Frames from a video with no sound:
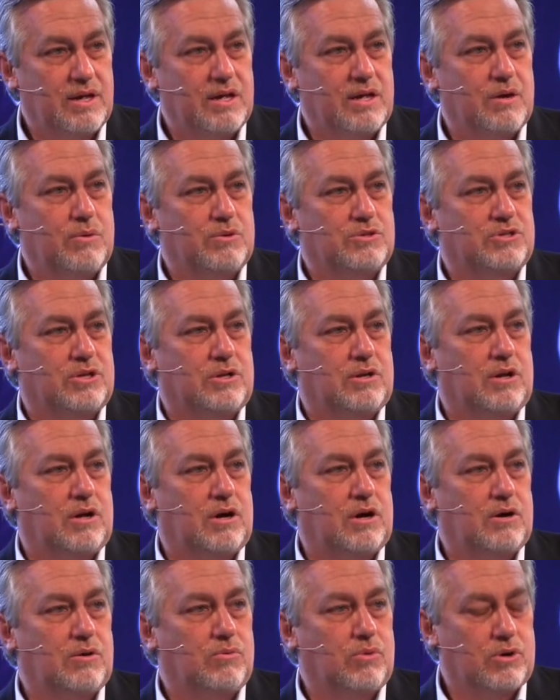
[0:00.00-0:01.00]
It was a
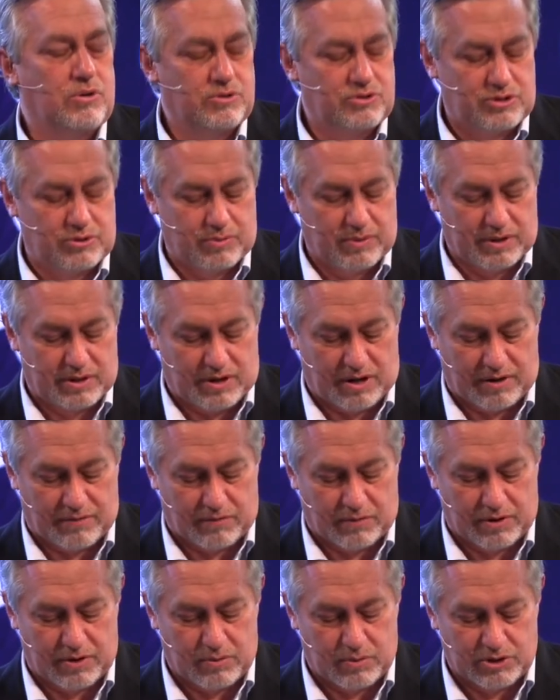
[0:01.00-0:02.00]
long road to
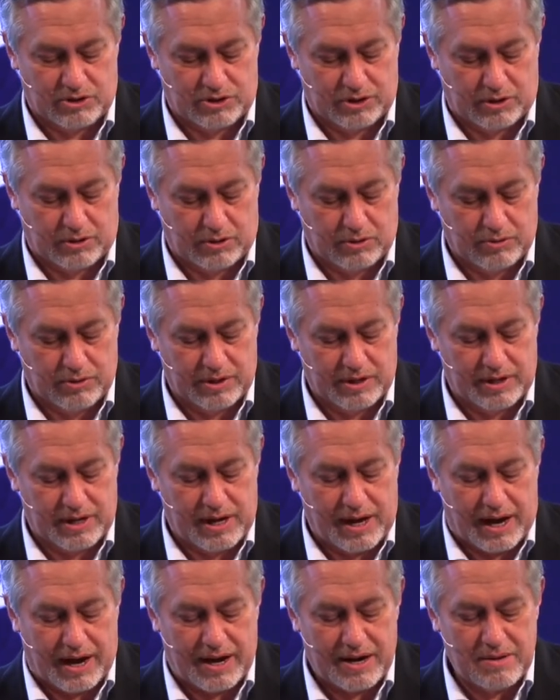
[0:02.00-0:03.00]
recovery, which included
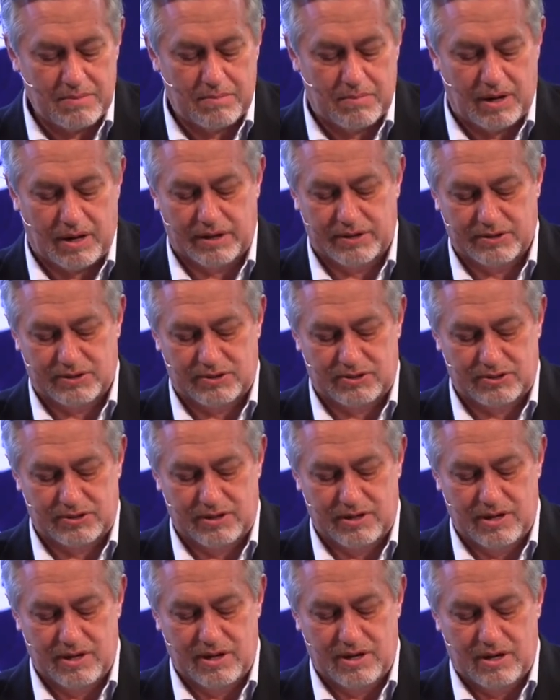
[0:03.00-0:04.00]
nine
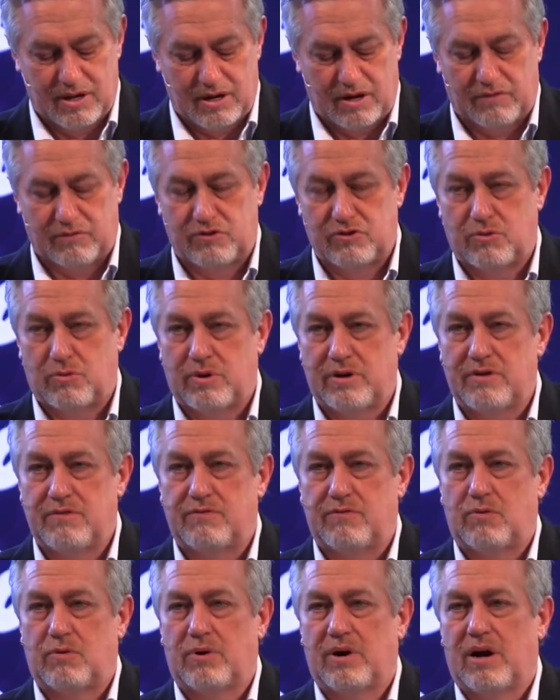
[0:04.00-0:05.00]
months of
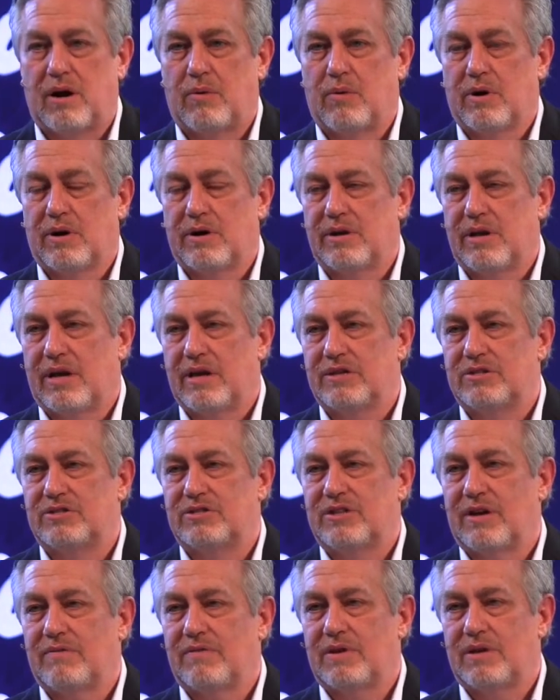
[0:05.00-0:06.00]
24 hour a day,
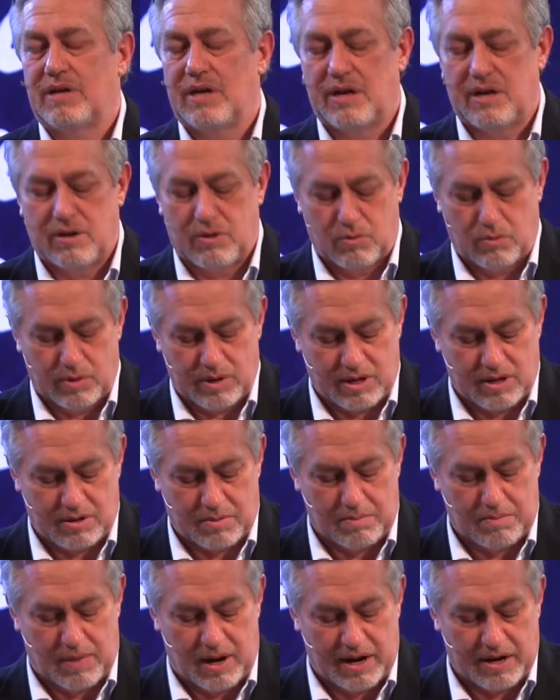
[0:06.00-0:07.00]
seven day a
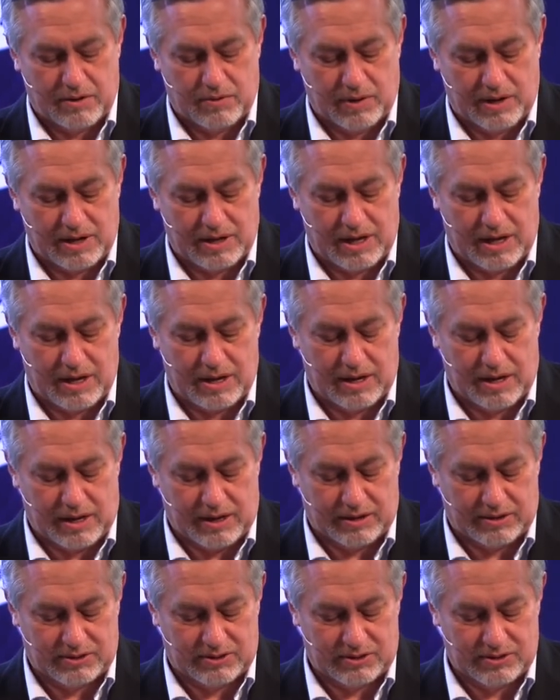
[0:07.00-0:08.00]
week migraine
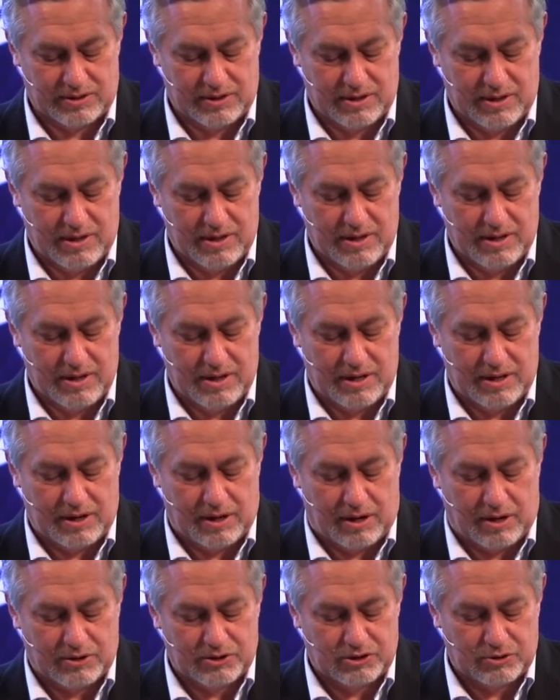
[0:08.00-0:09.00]
headaches.
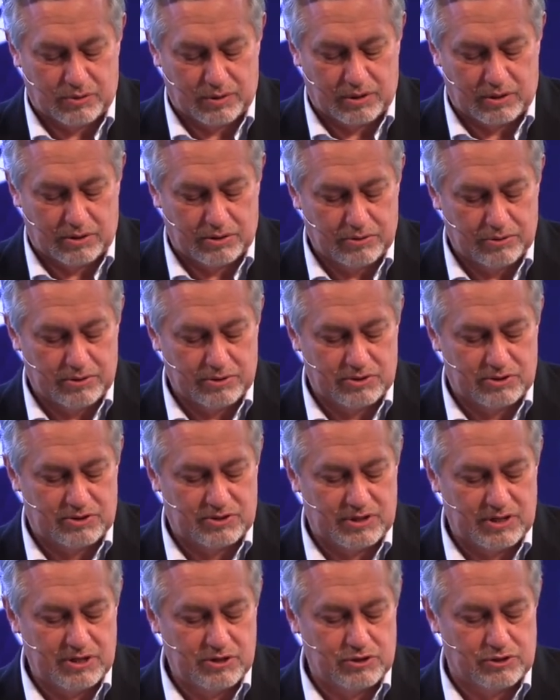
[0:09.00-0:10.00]
It also included
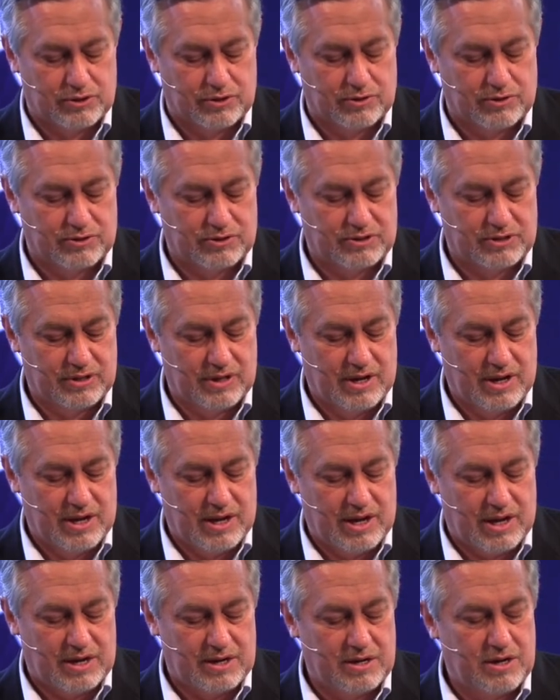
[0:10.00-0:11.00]
seizures
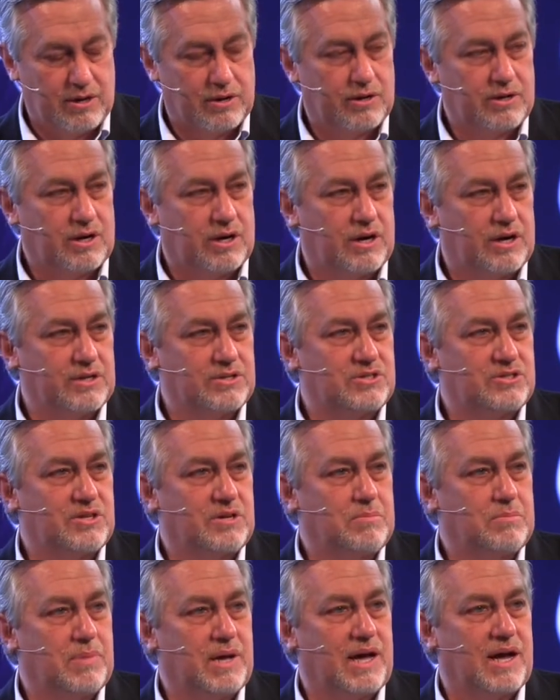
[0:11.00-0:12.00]
and near
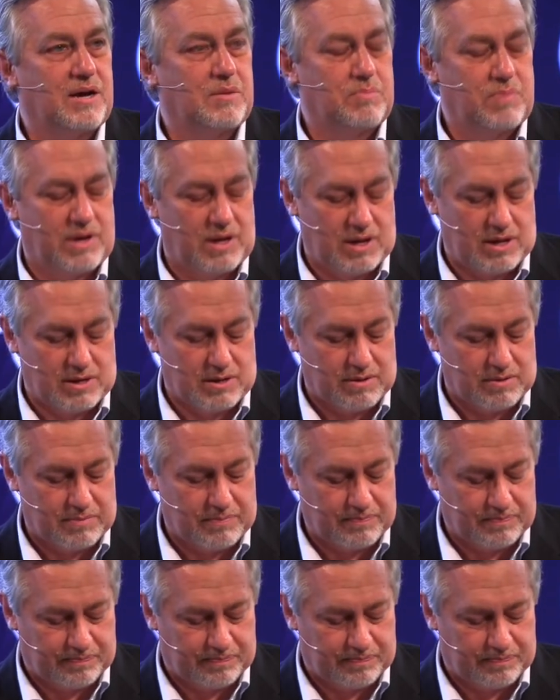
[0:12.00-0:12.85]
constant back pain.